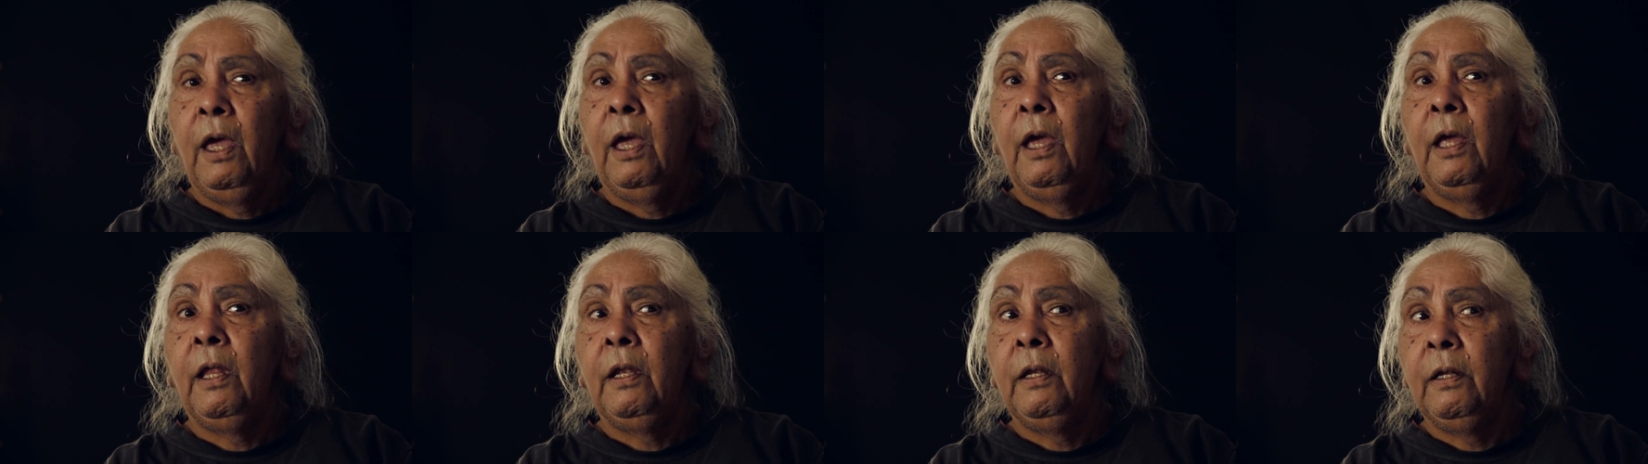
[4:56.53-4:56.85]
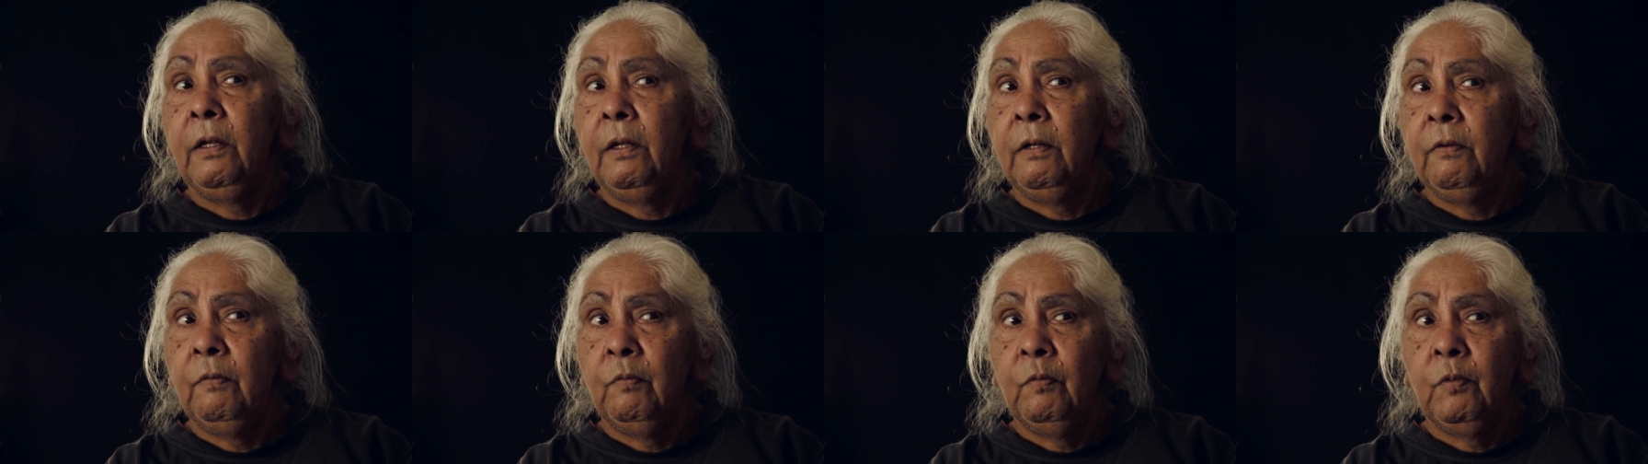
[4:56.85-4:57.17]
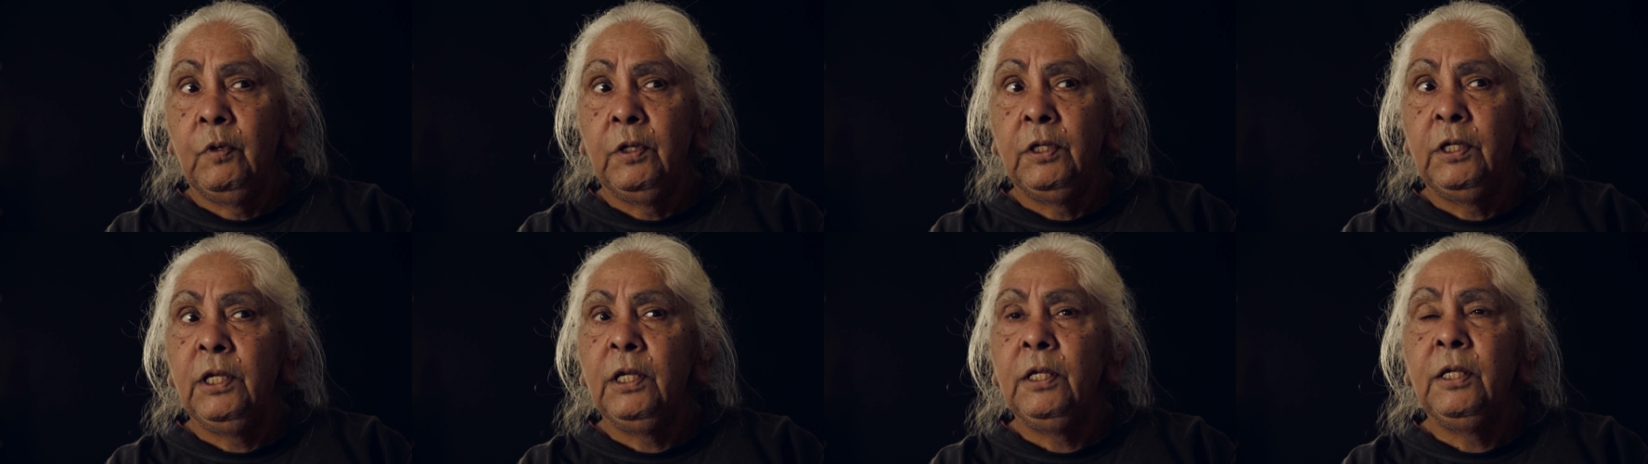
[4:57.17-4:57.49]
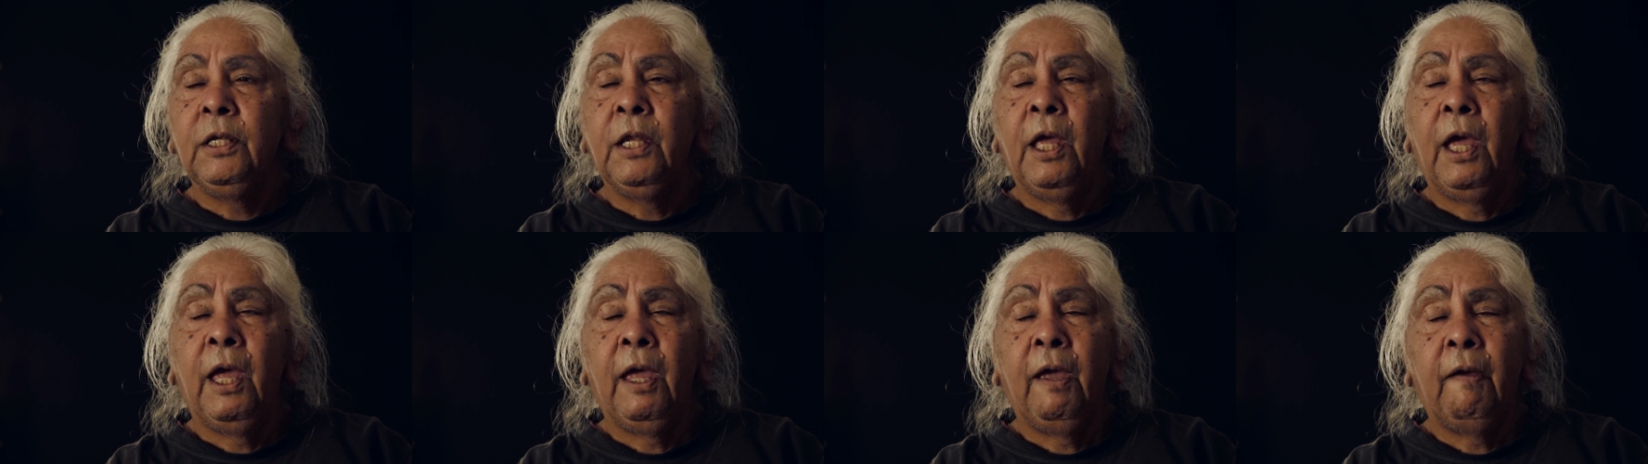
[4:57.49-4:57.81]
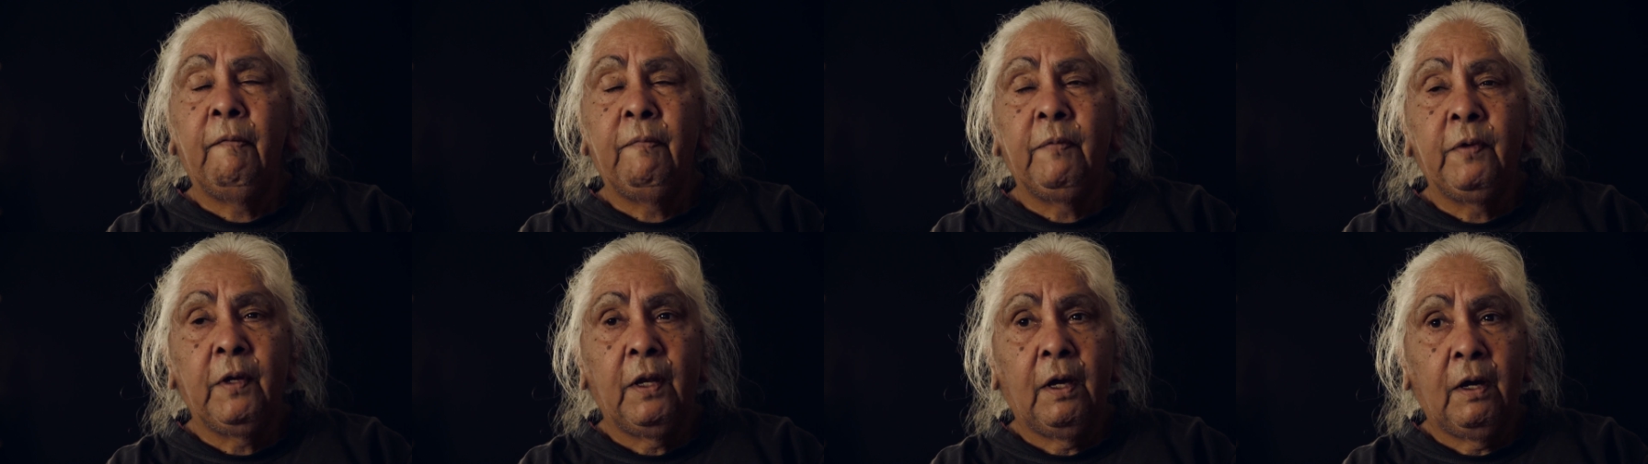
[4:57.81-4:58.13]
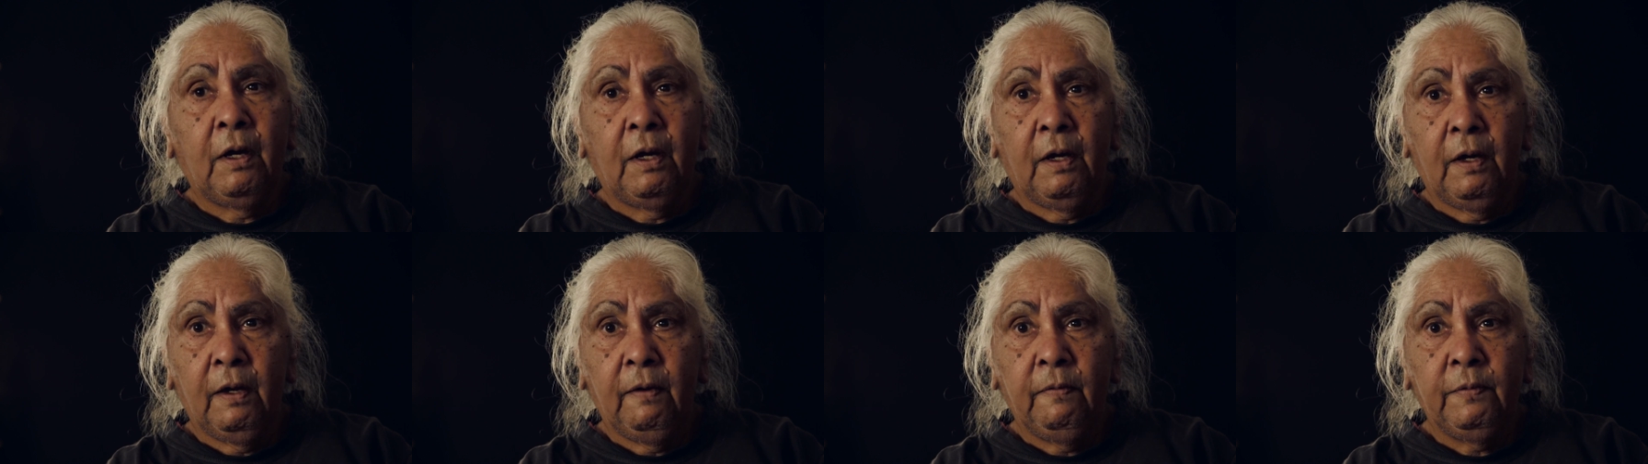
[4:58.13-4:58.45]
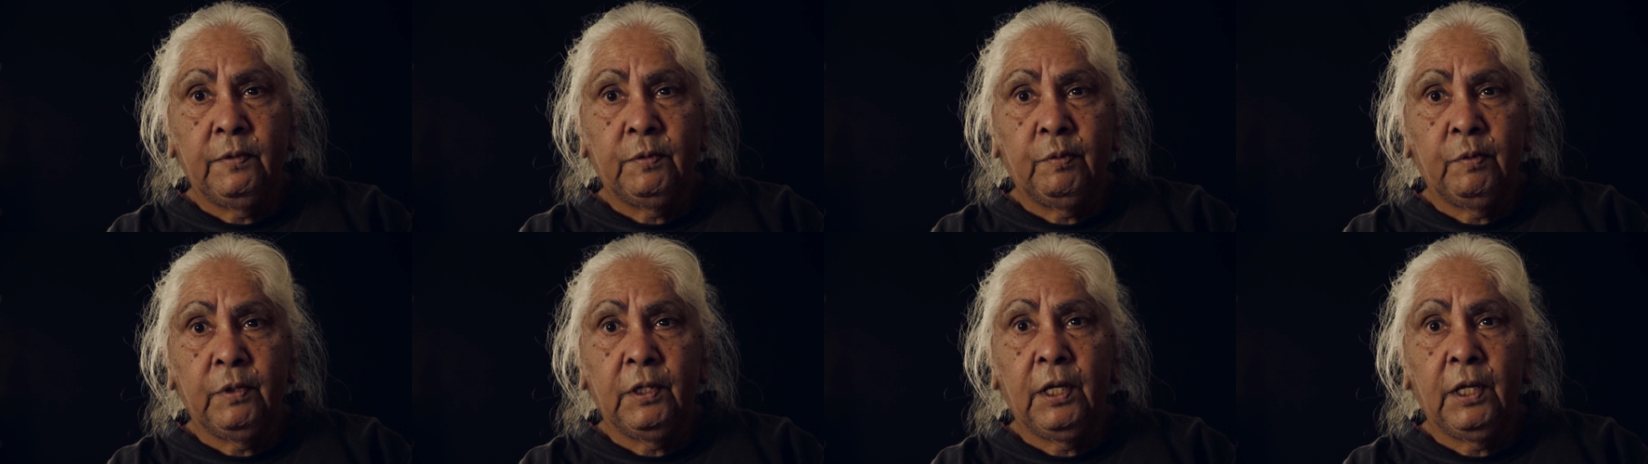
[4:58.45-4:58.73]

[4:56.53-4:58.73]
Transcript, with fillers: And we didn't have knives,